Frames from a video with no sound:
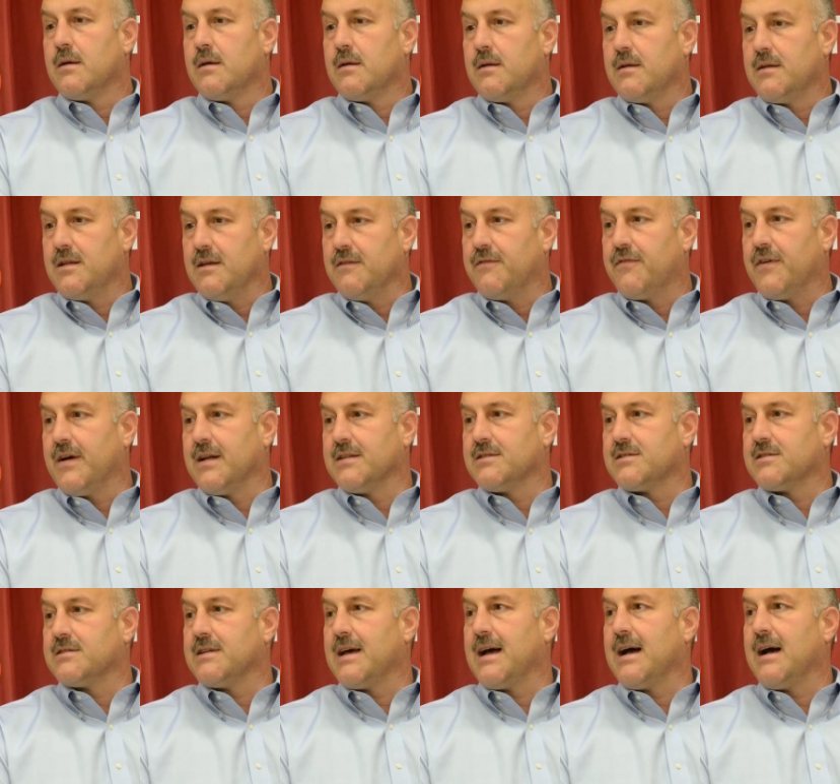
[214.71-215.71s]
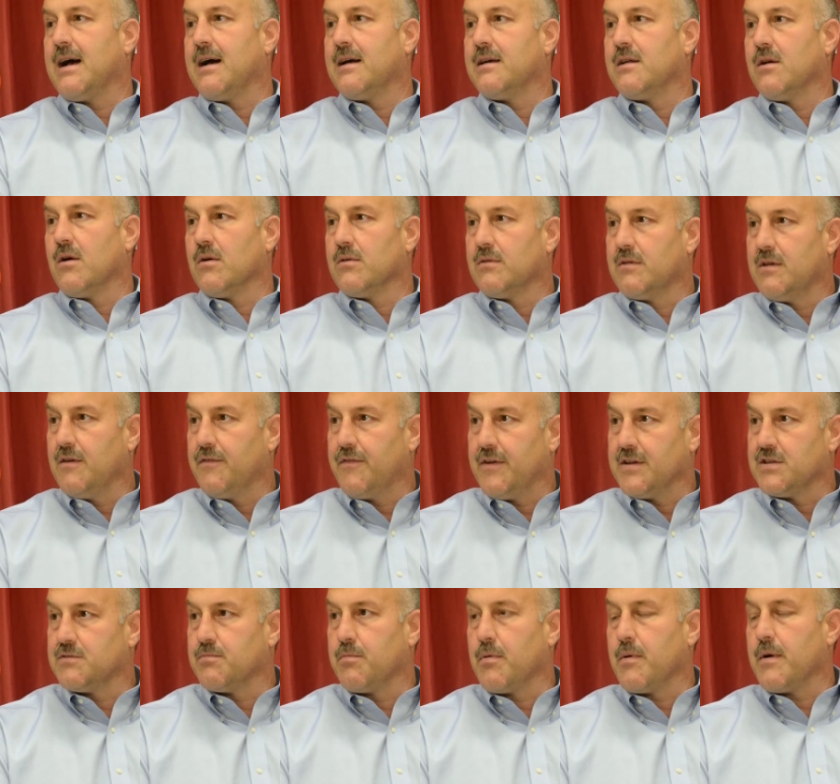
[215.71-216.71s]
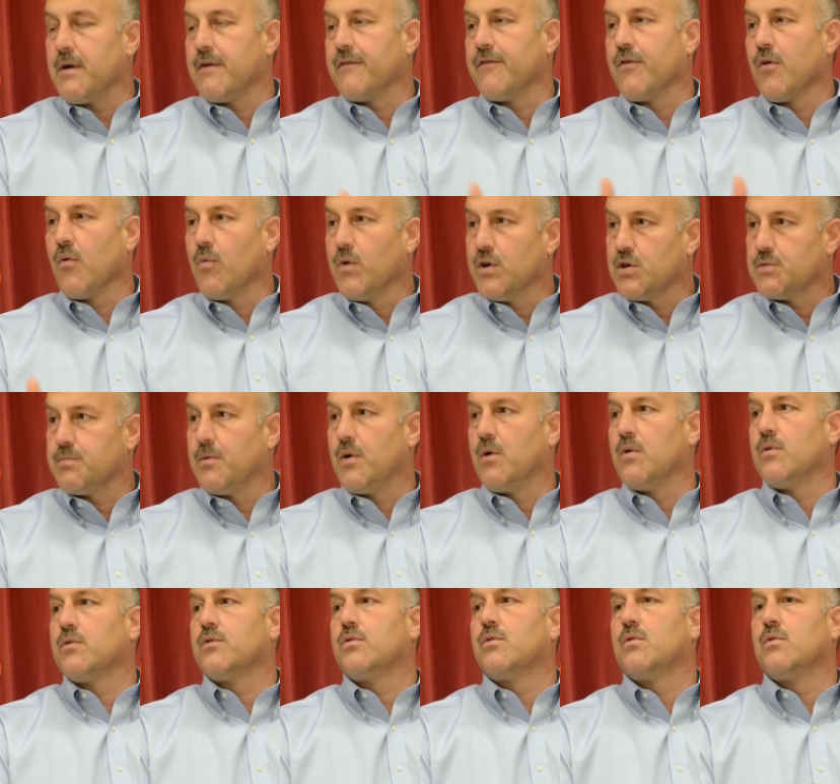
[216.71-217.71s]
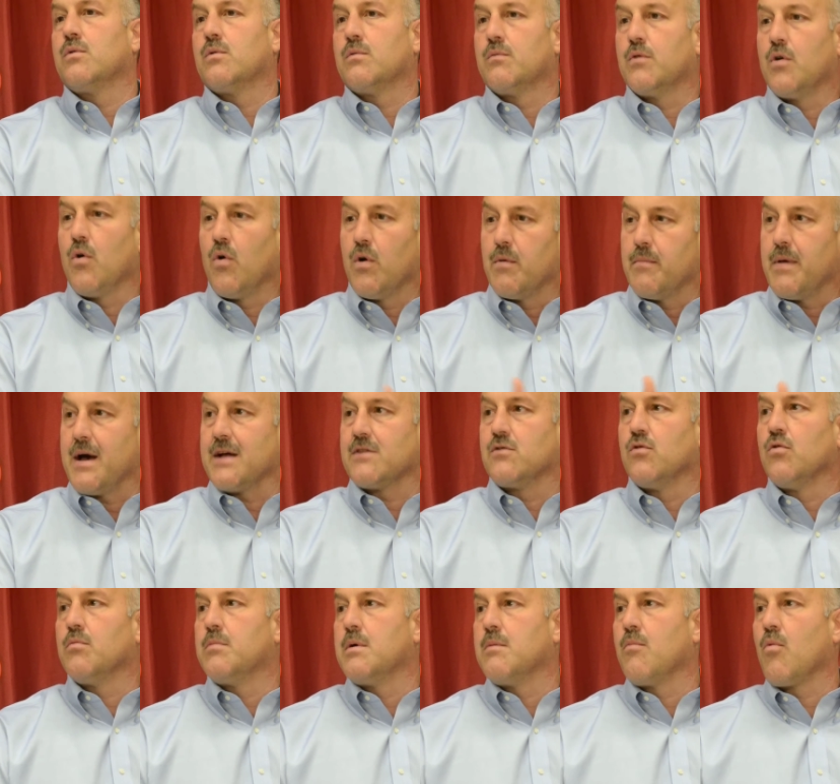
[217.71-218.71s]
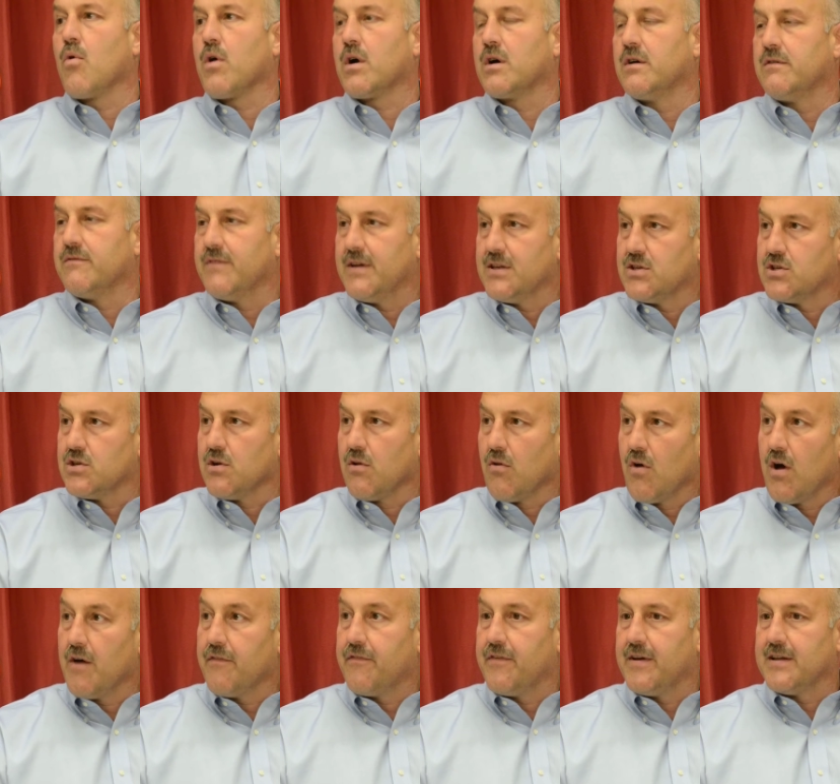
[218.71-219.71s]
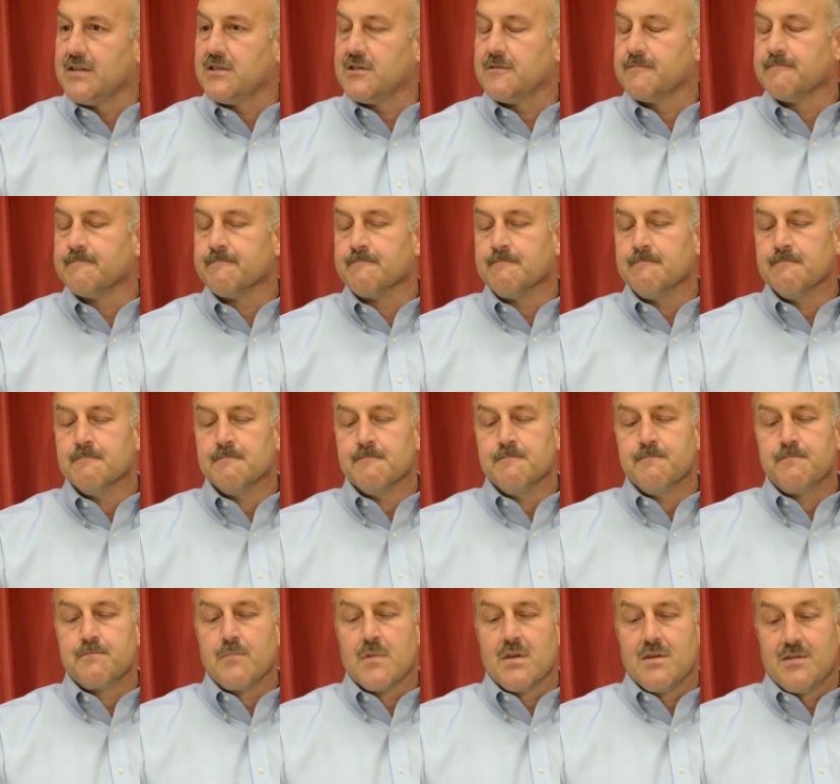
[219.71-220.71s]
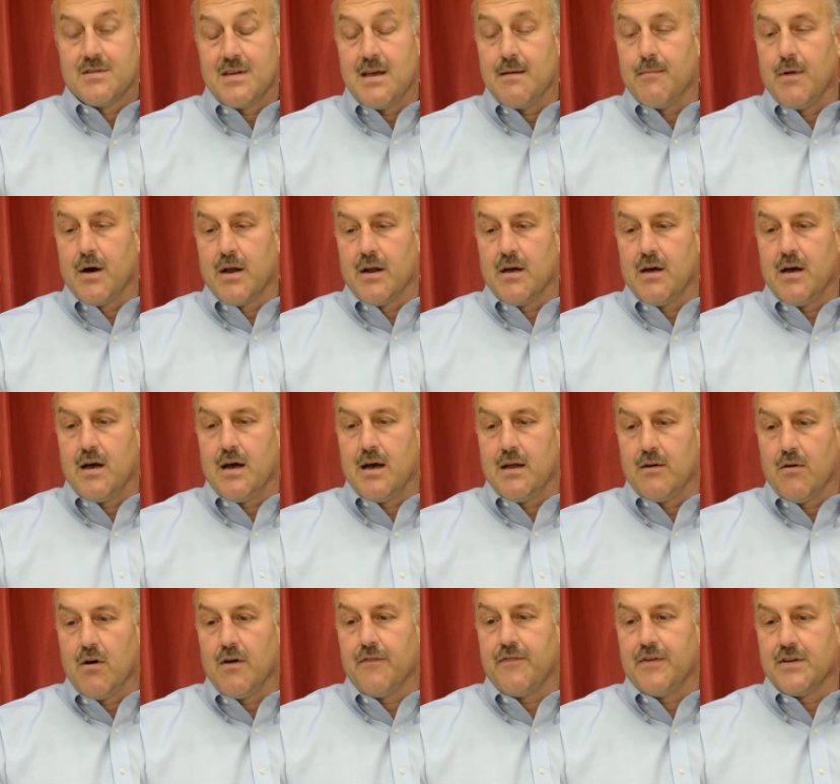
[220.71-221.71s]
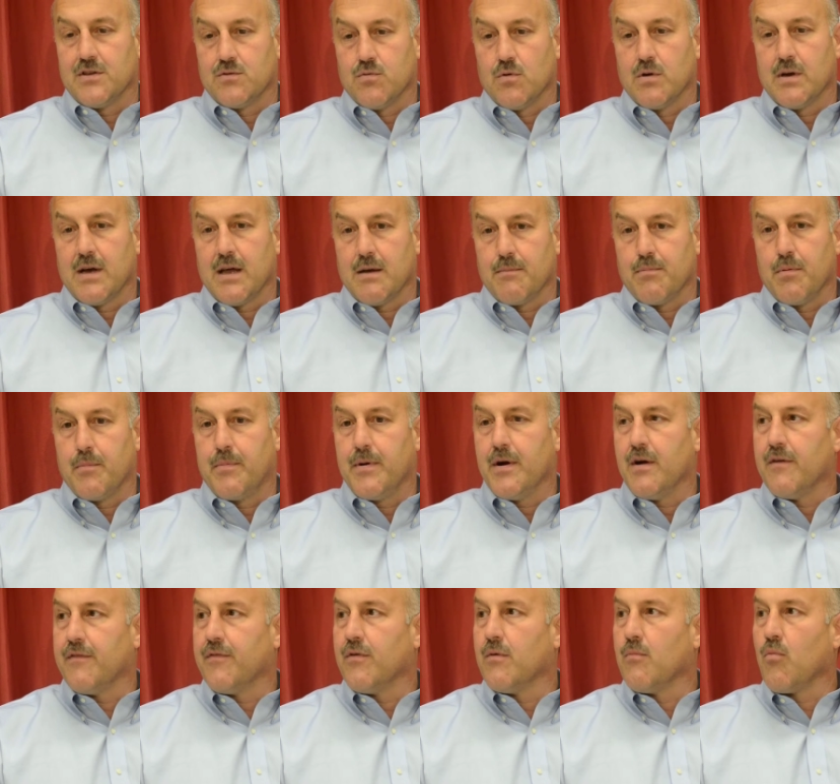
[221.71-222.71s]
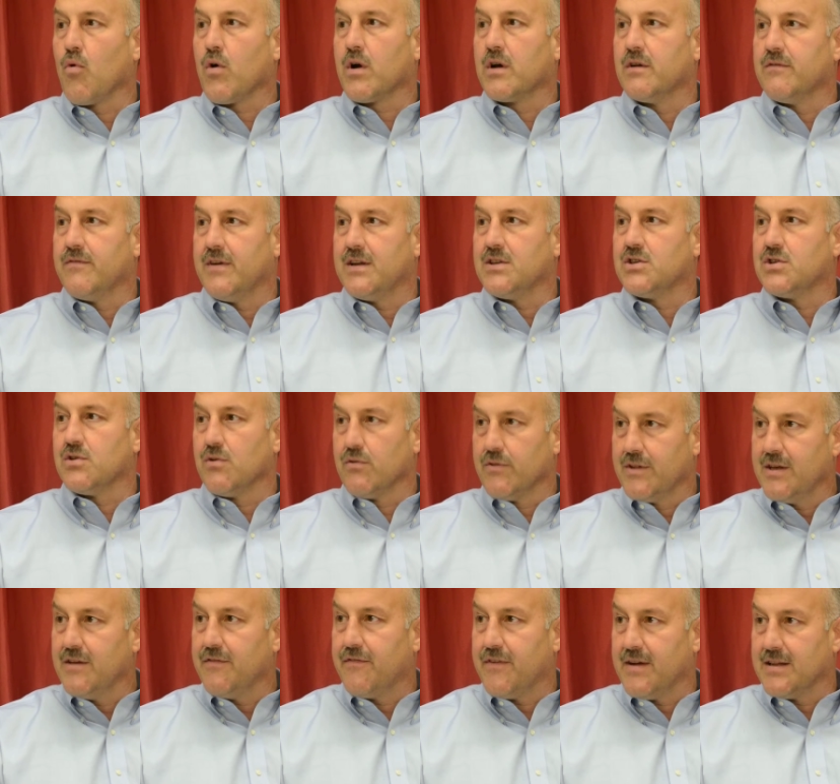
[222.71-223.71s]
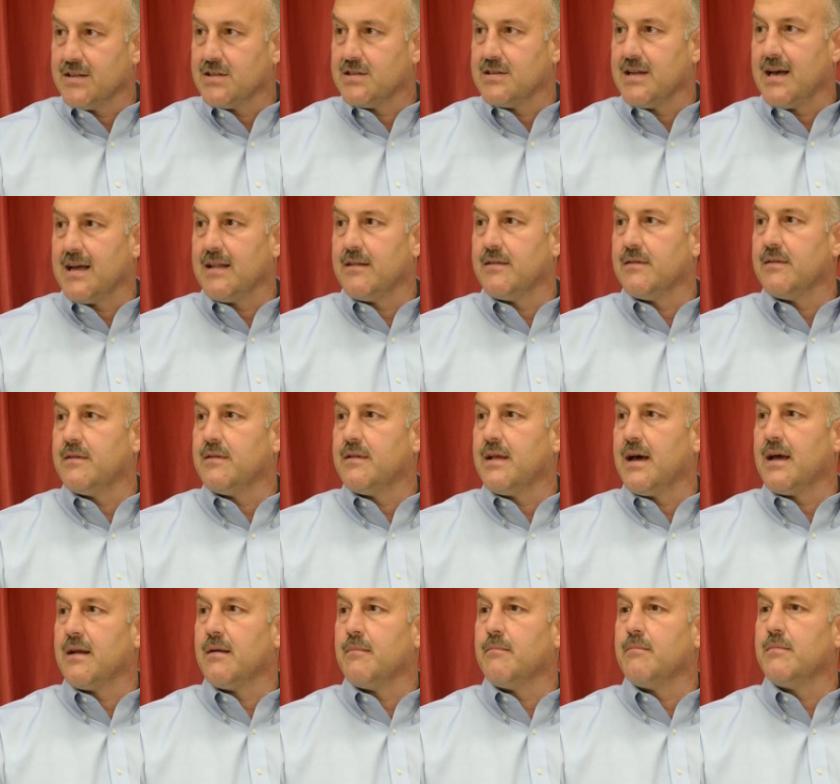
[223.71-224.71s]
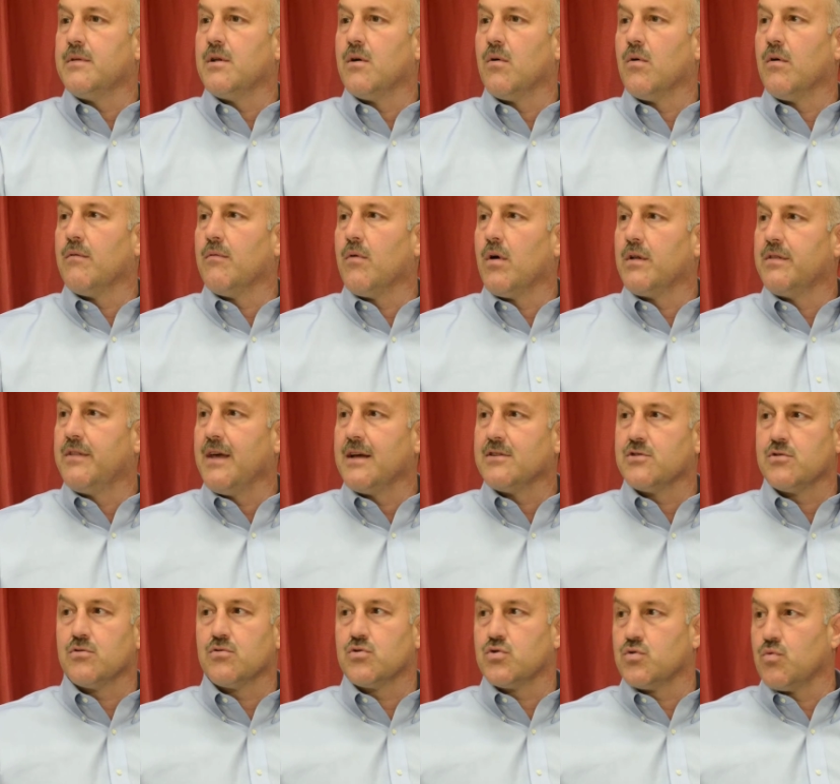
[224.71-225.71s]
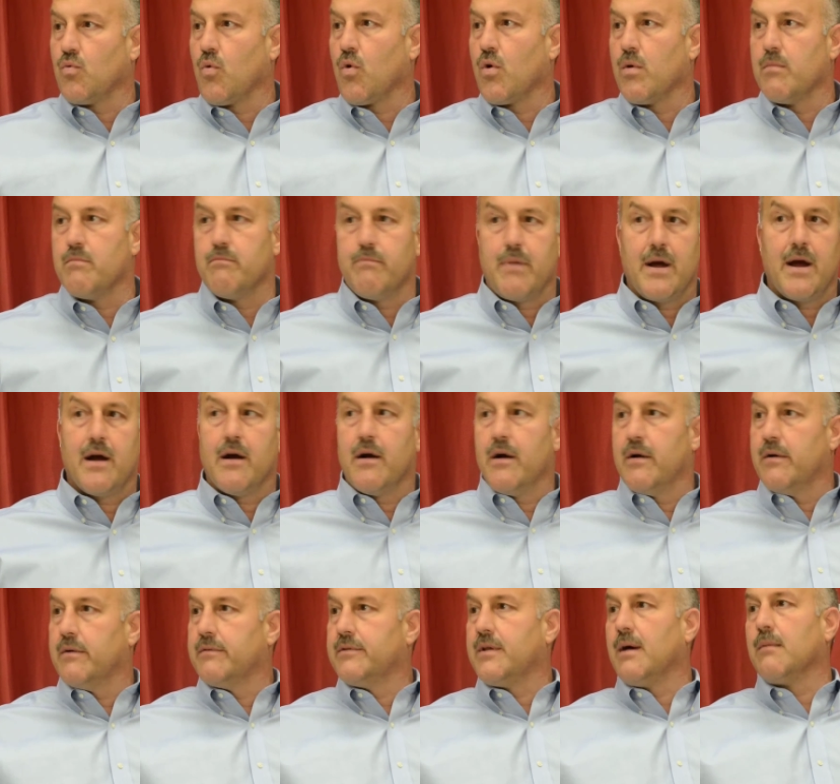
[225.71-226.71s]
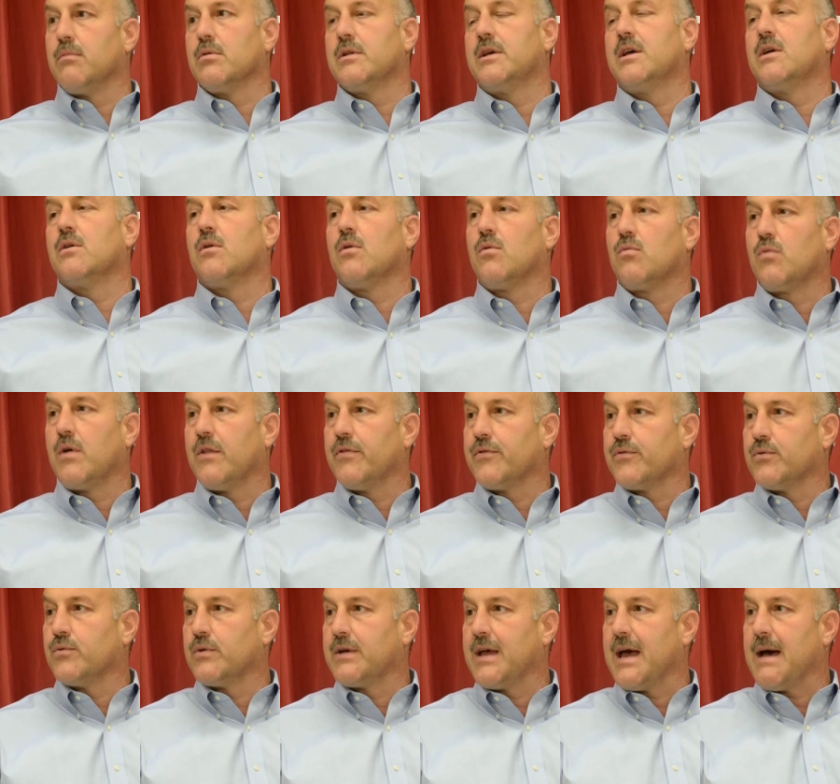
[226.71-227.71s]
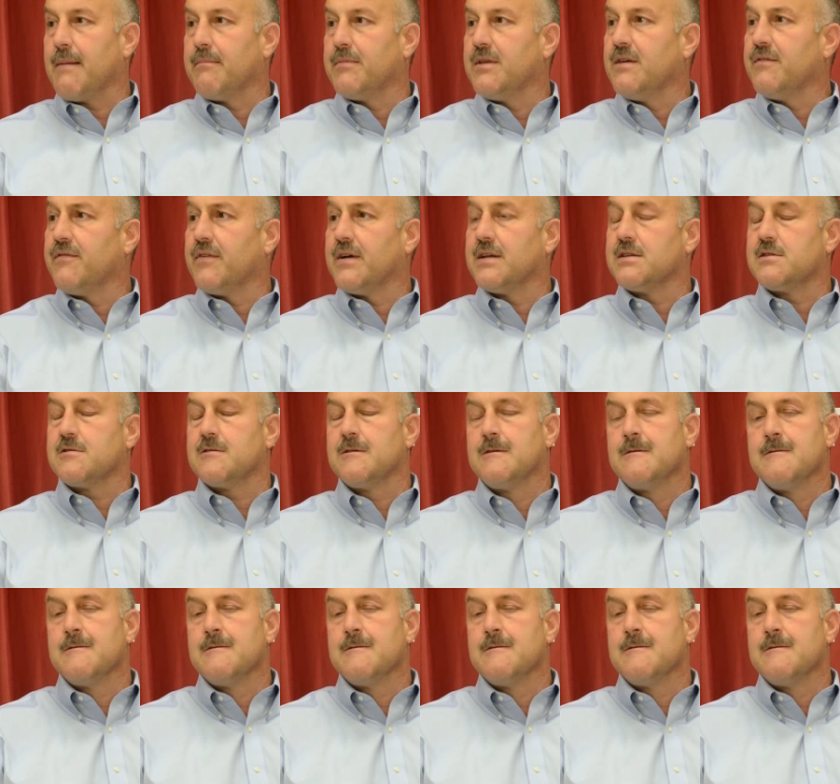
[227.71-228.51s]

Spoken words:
defense now, you know, defense preparing for a wishbone to going back to a little bit more conventional offense. Same on offense, where we got to prepare for a more conventional defense, not a desert swarm, bear, double eagle, run through gap defense.